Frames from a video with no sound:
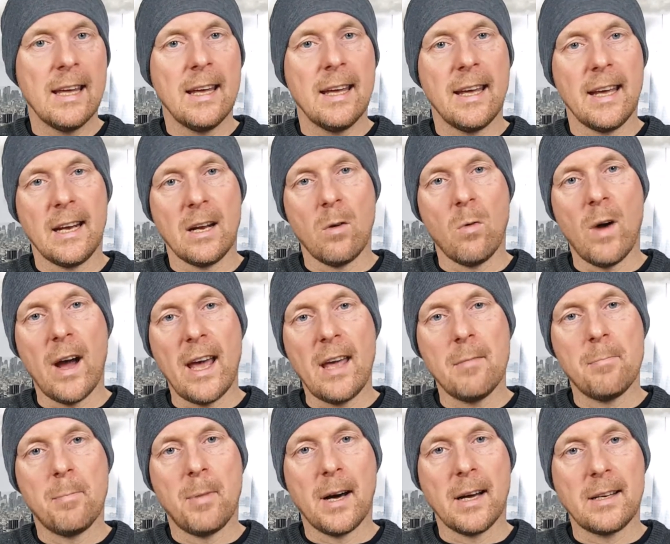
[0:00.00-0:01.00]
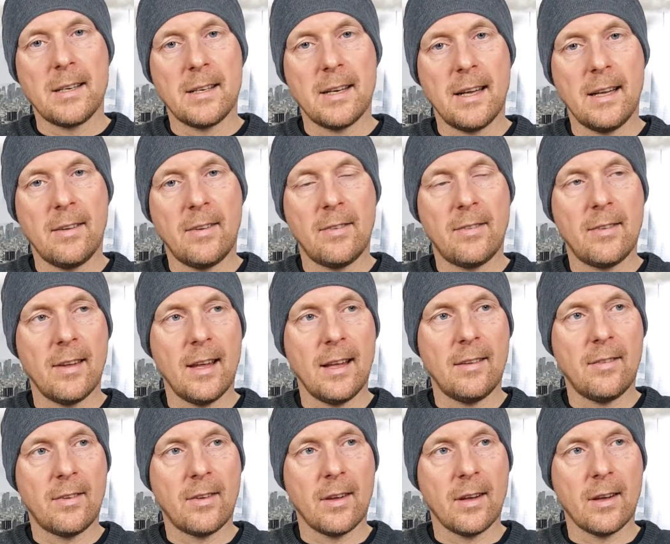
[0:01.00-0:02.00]
in a way, but
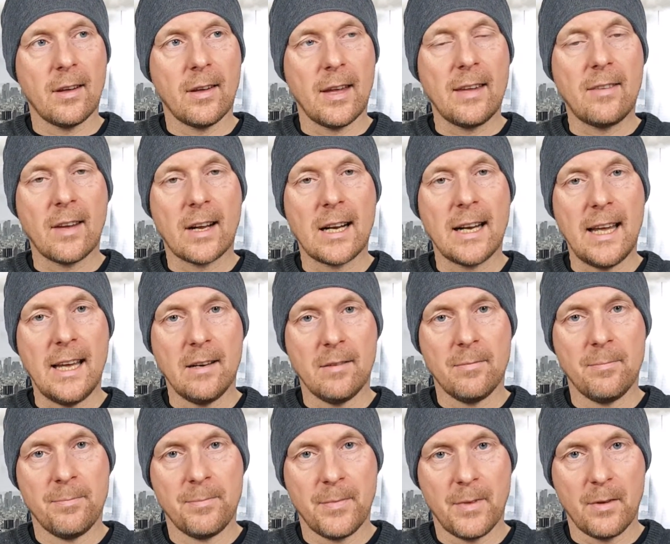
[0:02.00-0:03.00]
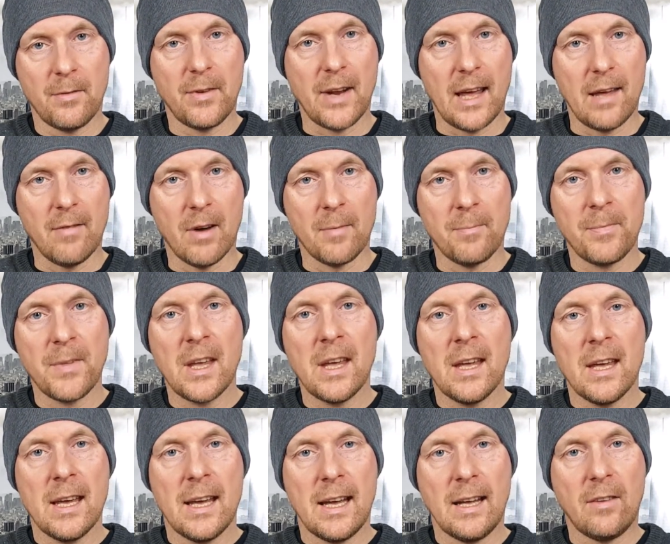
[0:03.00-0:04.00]
it's a clean flavor.
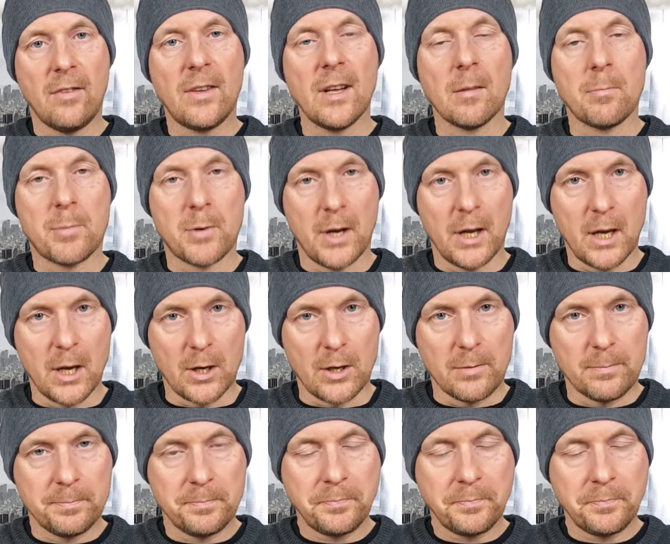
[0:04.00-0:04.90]
It's still pretty good.